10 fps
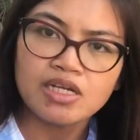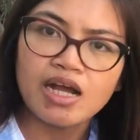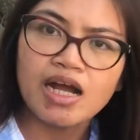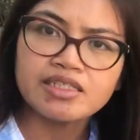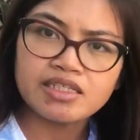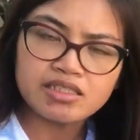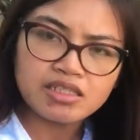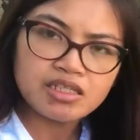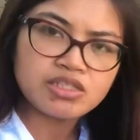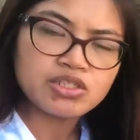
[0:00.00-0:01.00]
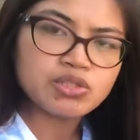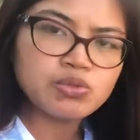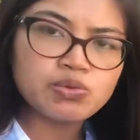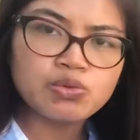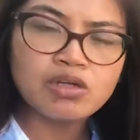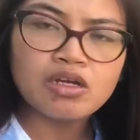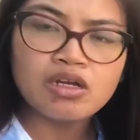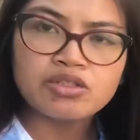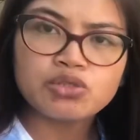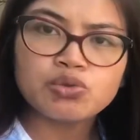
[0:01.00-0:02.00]
as I take you
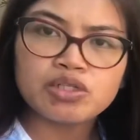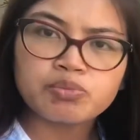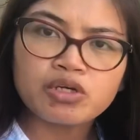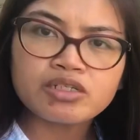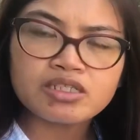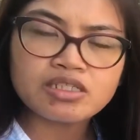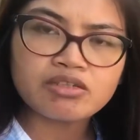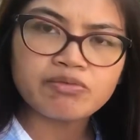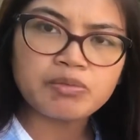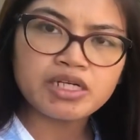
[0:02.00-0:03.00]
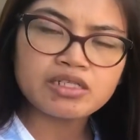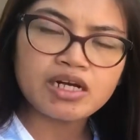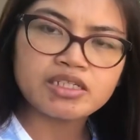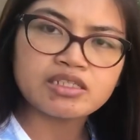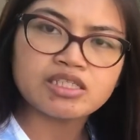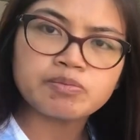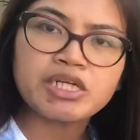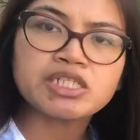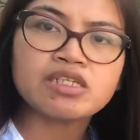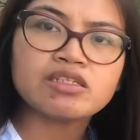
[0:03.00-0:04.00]
to the progress of my garden,
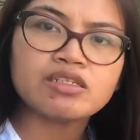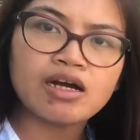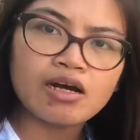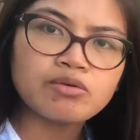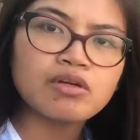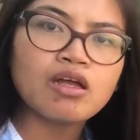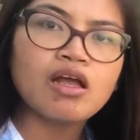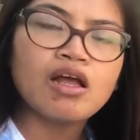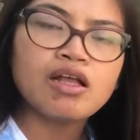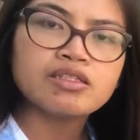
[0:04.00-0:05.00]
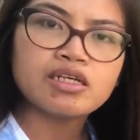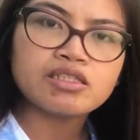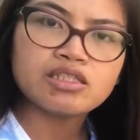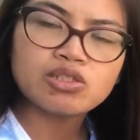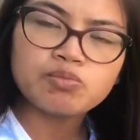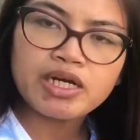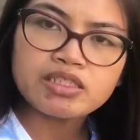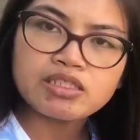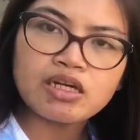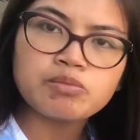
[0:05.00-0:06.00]
especially now that the Dubai
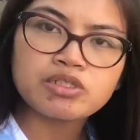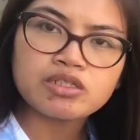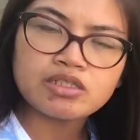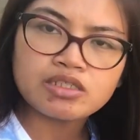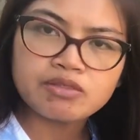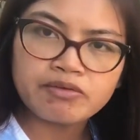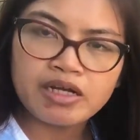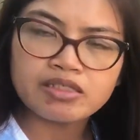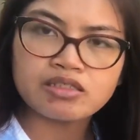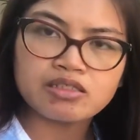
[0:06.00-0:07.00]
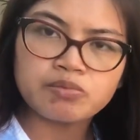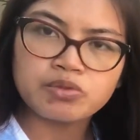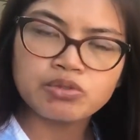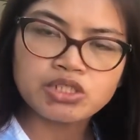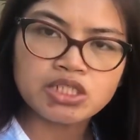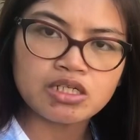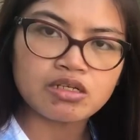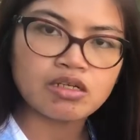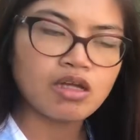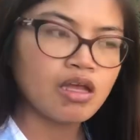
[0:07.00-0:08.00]
summer is fast approaching.
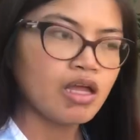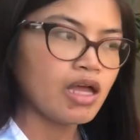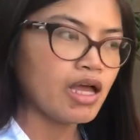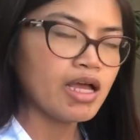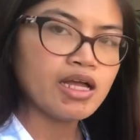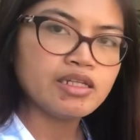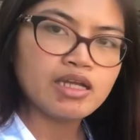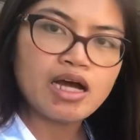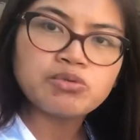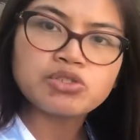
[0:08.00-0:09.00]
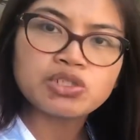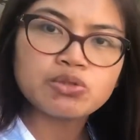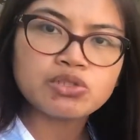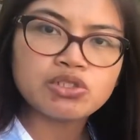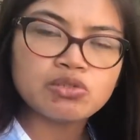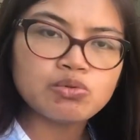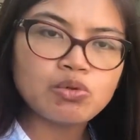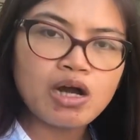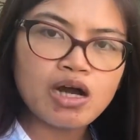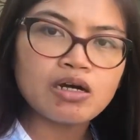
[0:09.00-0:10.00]
And I will show you
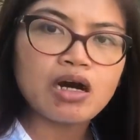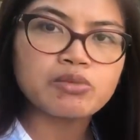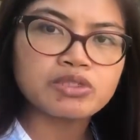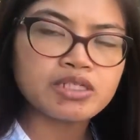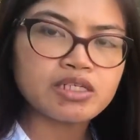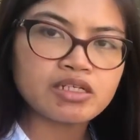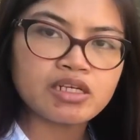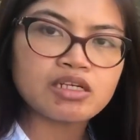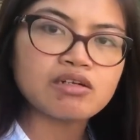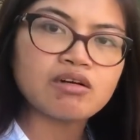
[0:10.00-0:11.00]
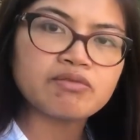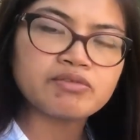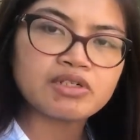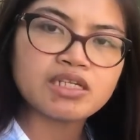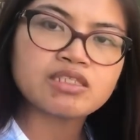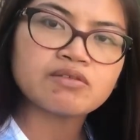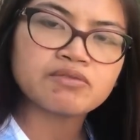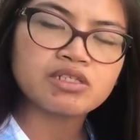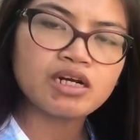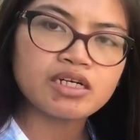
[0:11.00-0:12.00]
how I will take care of the rest of
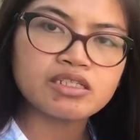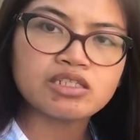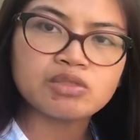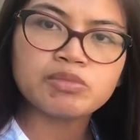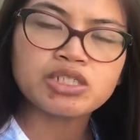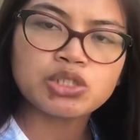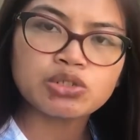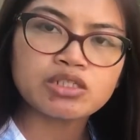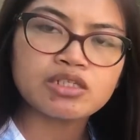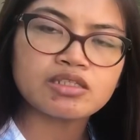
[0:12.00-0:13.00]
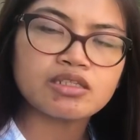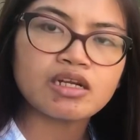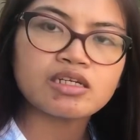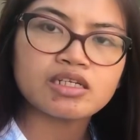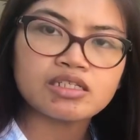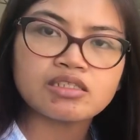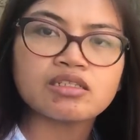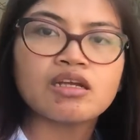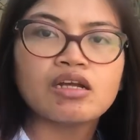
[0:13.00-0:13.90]
the garden to make sure that there is